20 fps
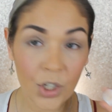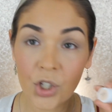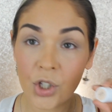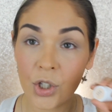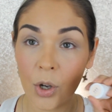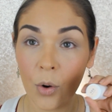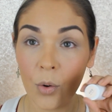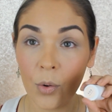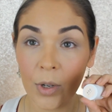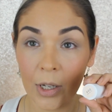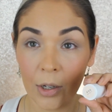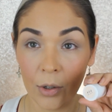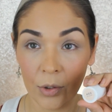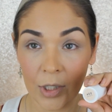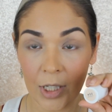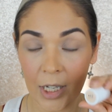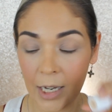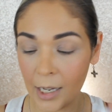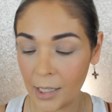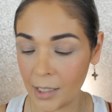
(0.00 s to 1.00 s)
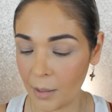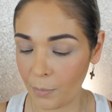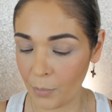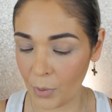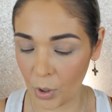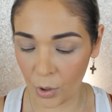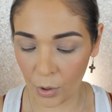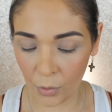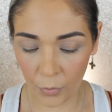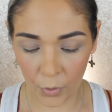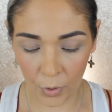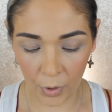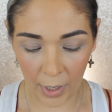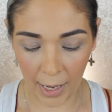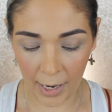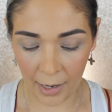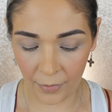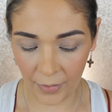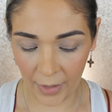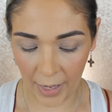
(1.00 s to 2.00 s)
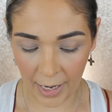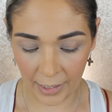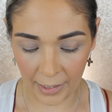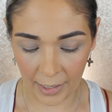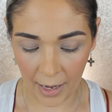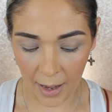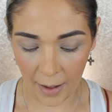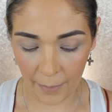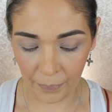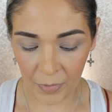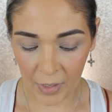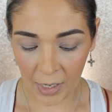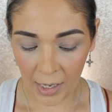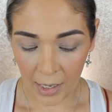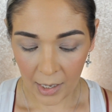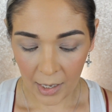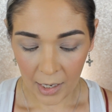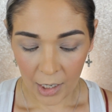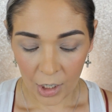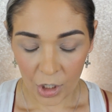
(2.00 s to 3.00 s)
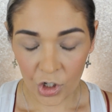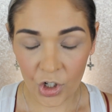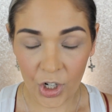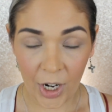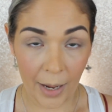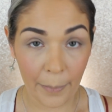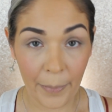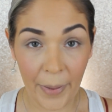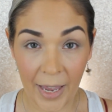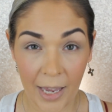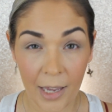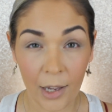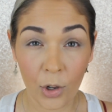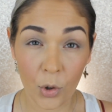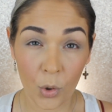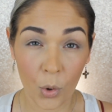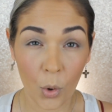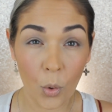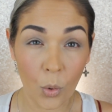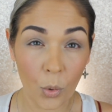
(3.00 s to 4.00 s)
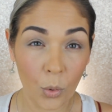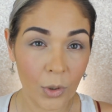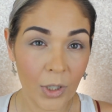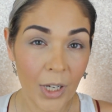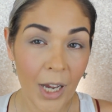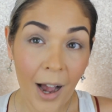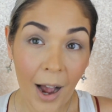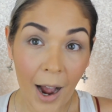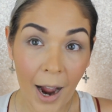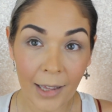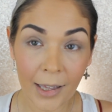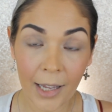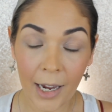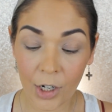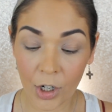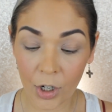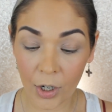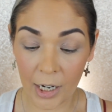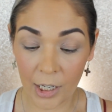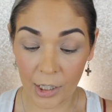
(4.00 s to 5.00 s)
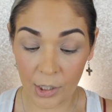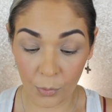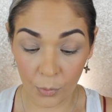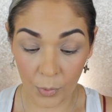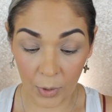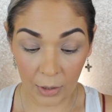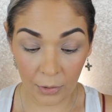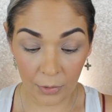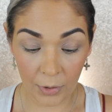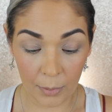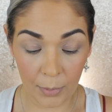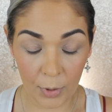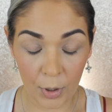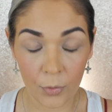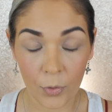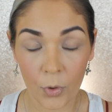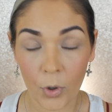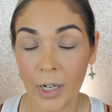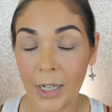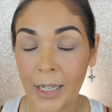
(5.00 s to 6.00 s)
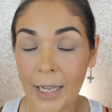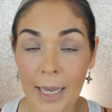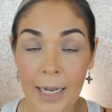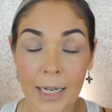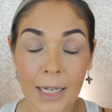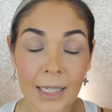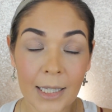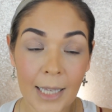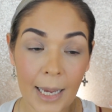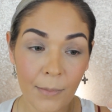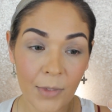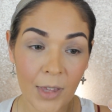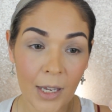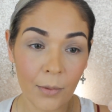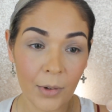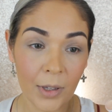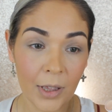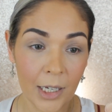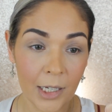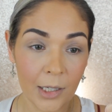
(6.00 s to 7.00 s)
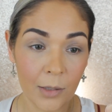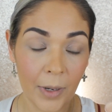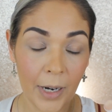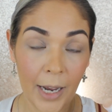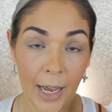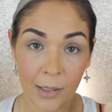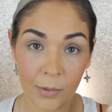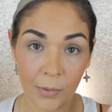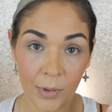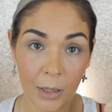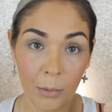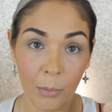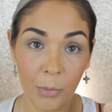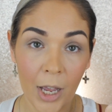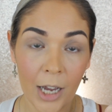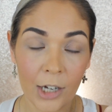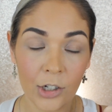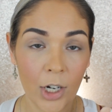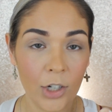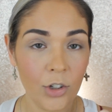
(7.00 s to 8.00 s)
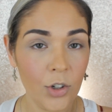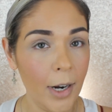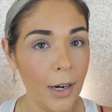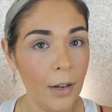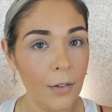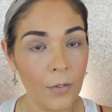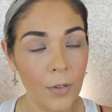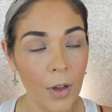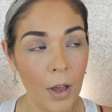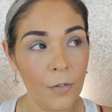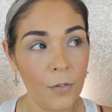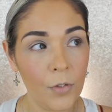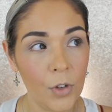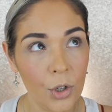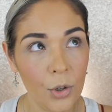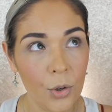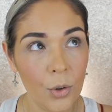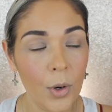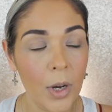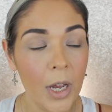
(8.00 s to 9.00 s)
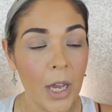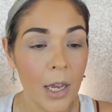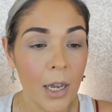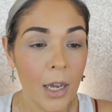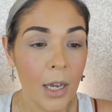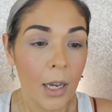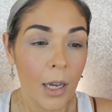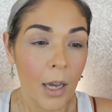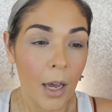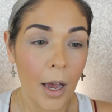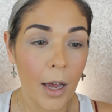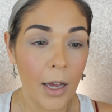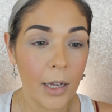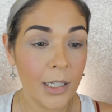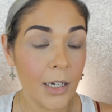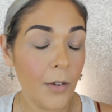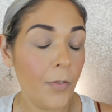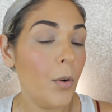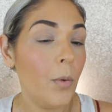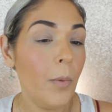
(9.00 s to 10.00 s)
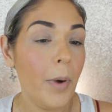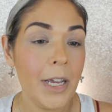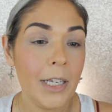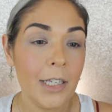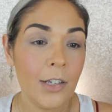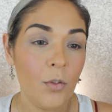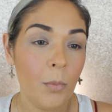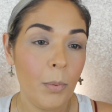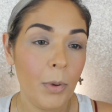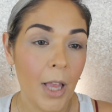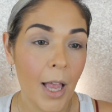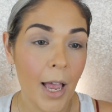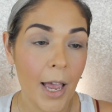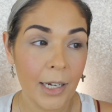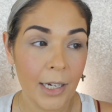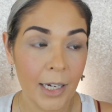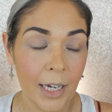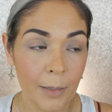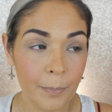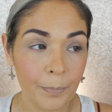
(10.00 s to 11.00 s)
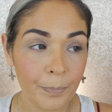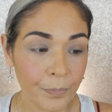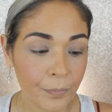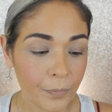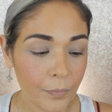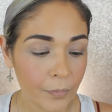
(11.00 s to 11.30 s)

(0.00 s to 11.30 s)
So Guilty. It's a beautiful kind of like um, champagne gold highlighter. It's really, really beautiful. And again, same thing with this one as with the blush. I tried a, a few uh, different ways of applying it